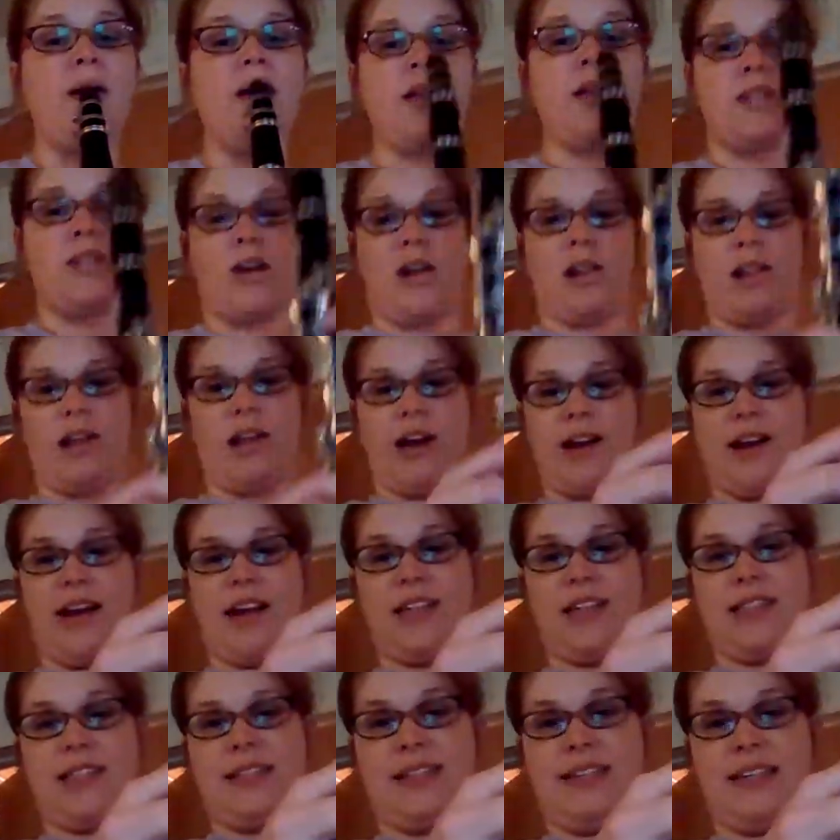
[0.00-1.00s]
So
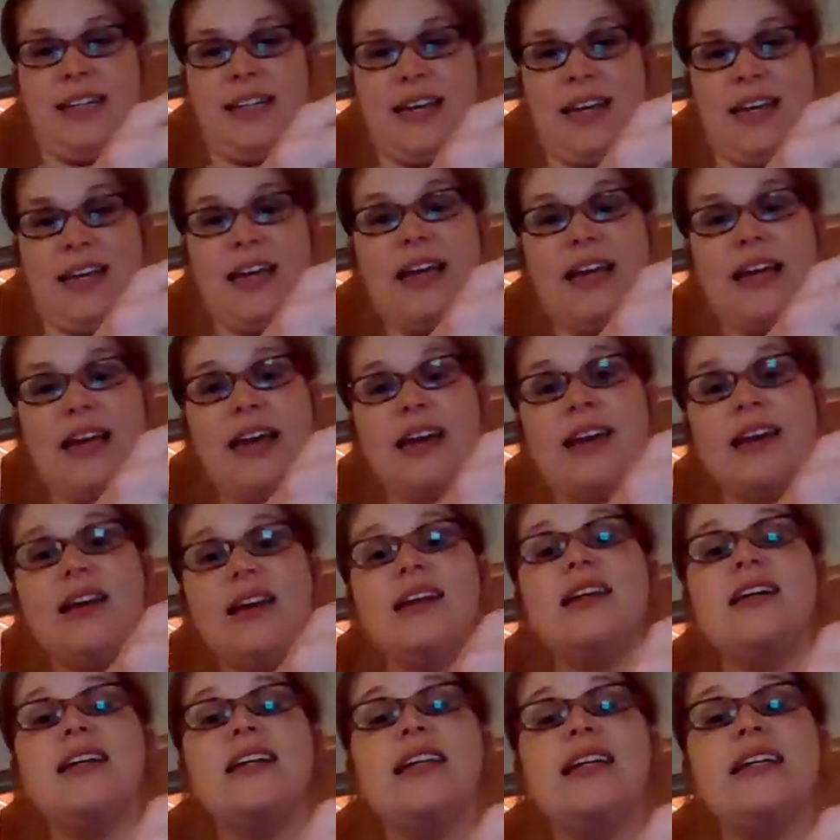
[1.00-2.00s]
clarinets, D,
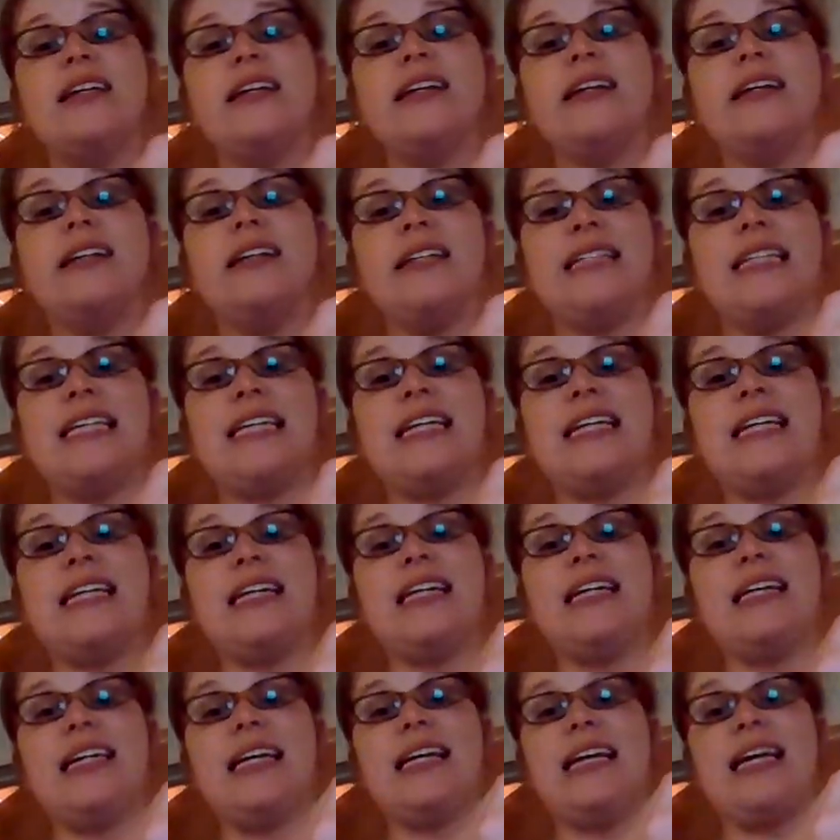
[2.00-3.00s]

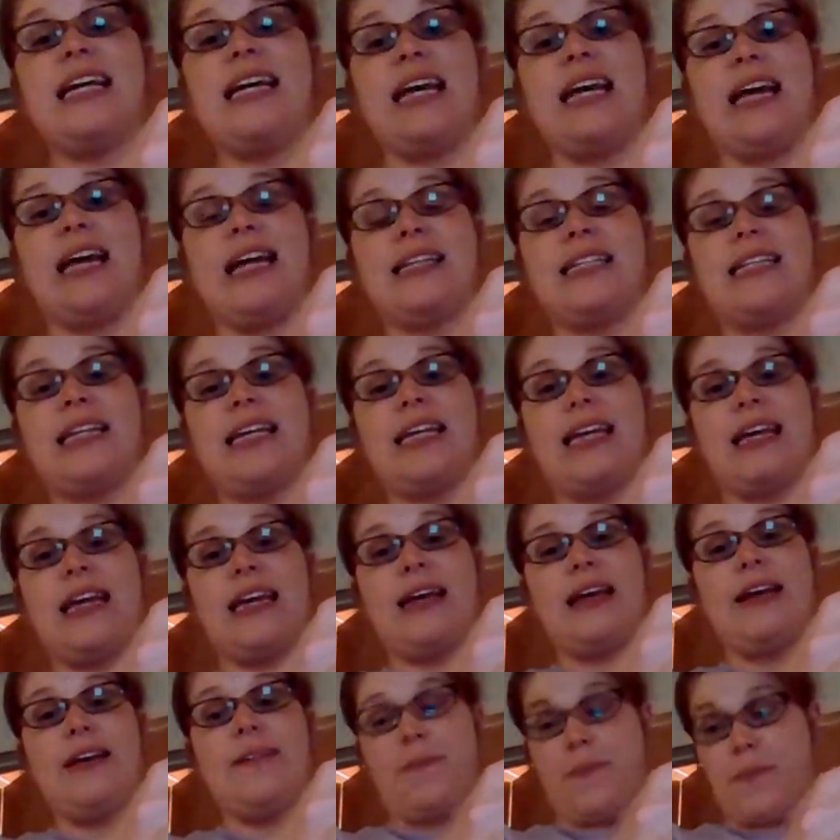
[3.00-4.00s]
D, E to
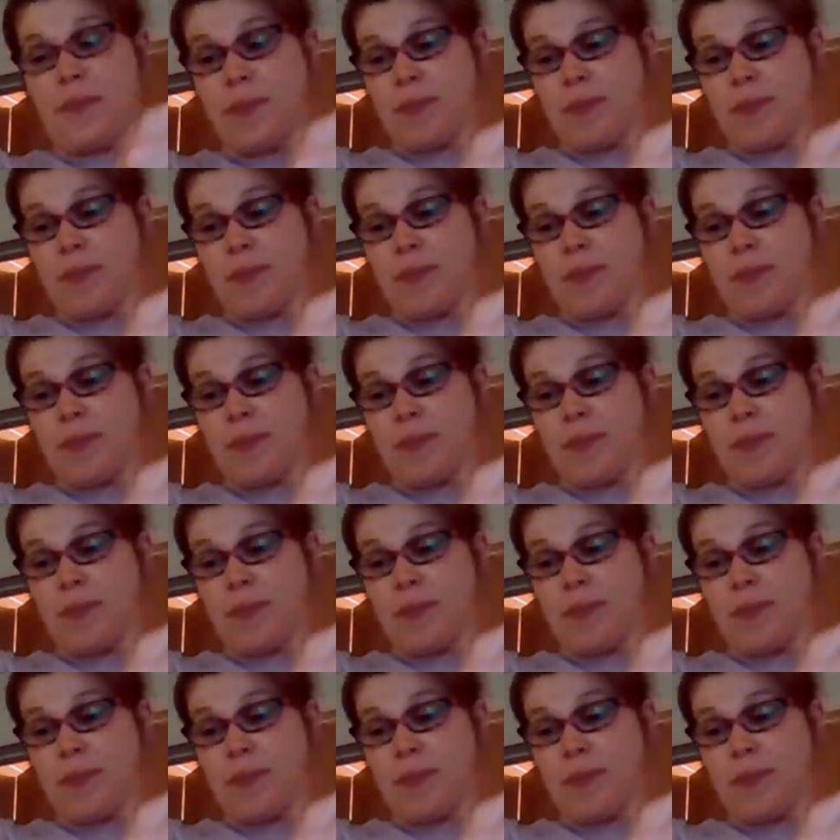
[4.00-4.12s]
E.